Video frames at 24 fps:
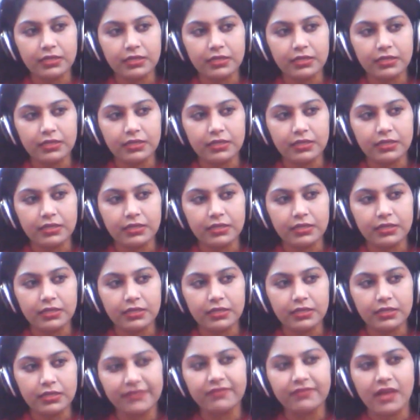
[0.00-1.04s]
try to
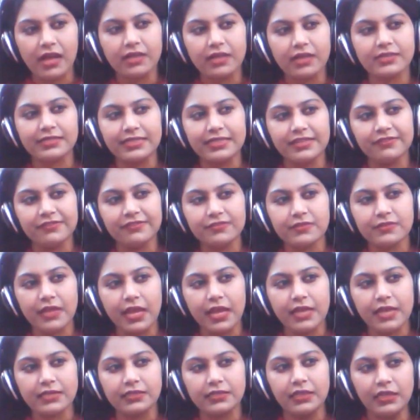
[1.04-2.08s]
perceive ourselves
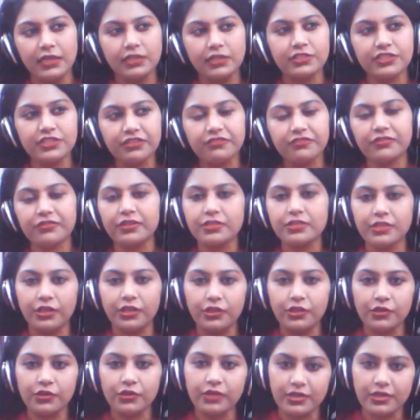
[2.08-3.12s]
as different
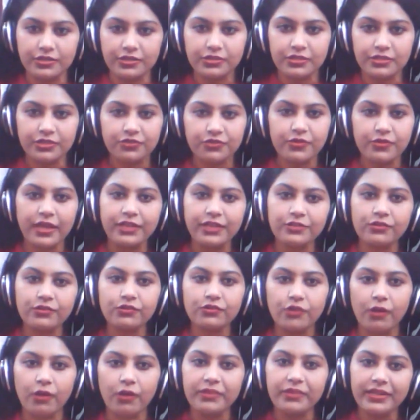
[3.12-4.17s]
units, trying to
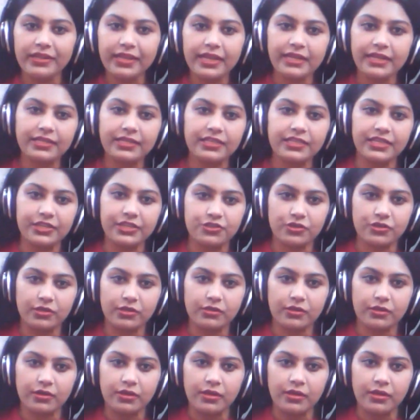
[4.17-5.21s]
dominate each
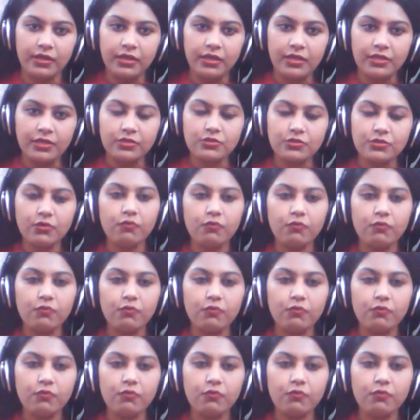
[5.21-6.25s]
other. So
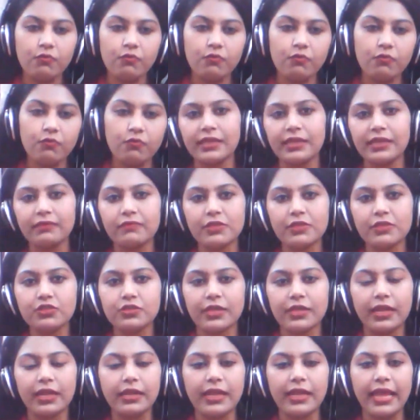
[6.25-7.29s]
what is that one thing
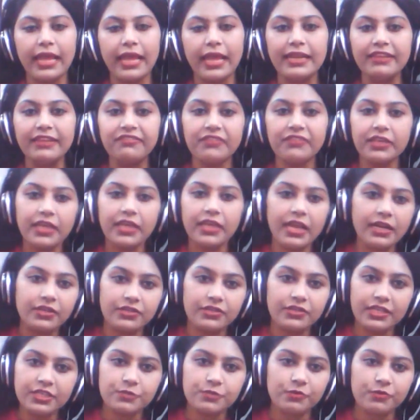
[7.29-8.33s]
which can alleviate
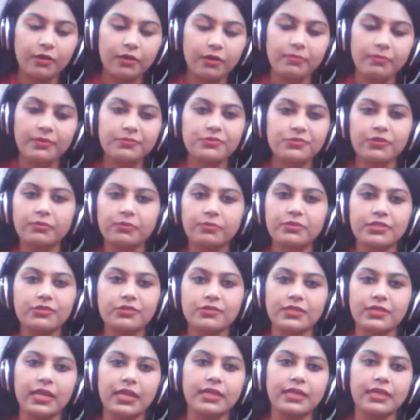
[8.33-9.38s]
these problems from the
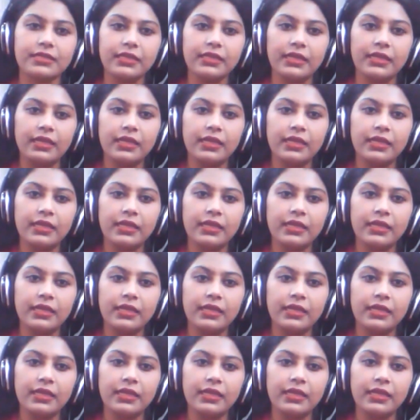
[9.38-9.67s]
society?